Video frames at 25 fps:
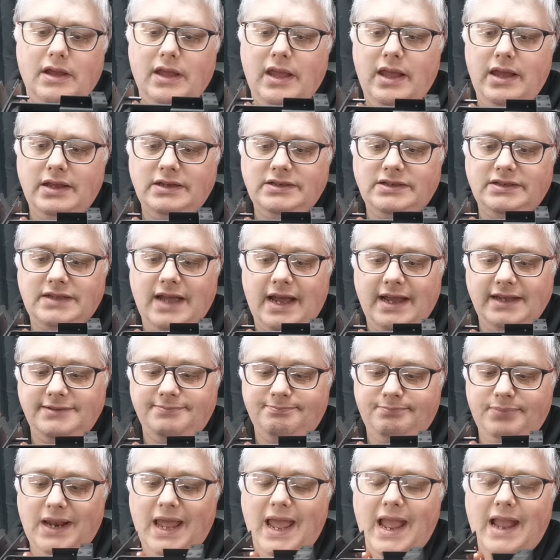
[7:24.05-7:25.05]
is that it's
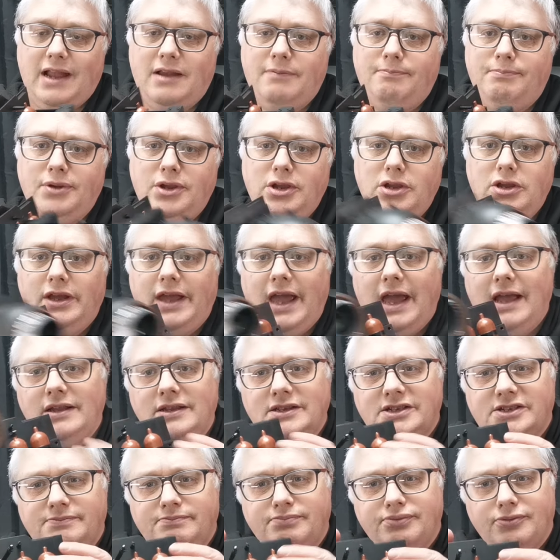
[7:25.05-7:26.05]
black, but you get
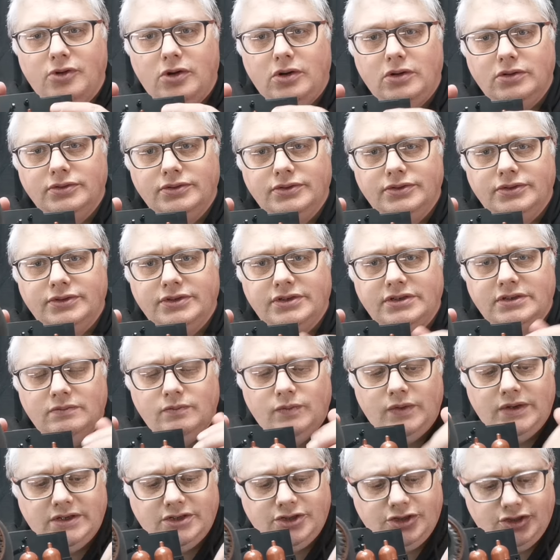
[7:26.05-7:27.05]
this bronze,
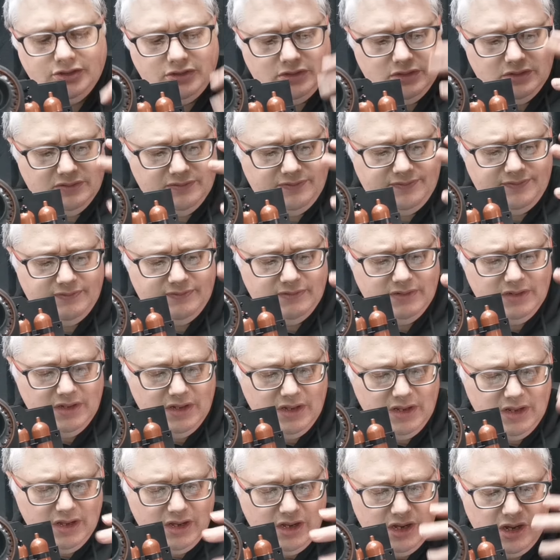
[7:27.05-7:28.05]
which sort of
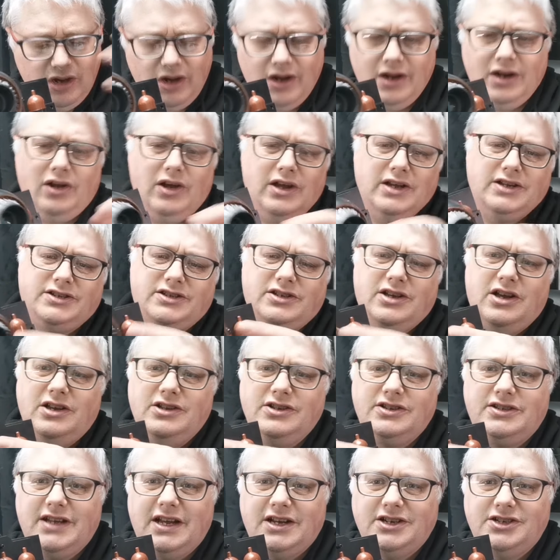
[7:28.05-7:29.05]
highlights
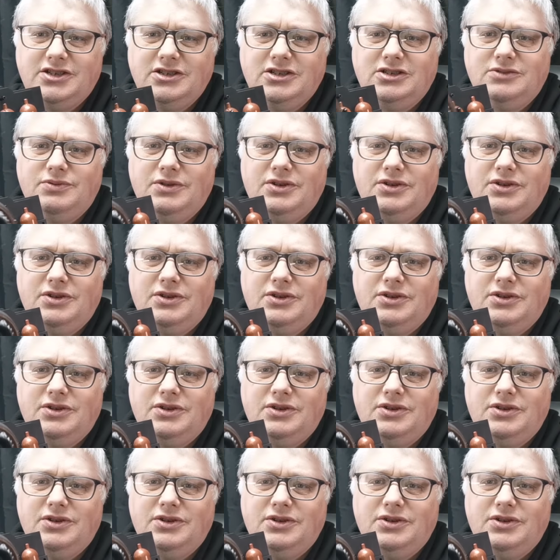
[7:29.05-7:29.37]
certain sections.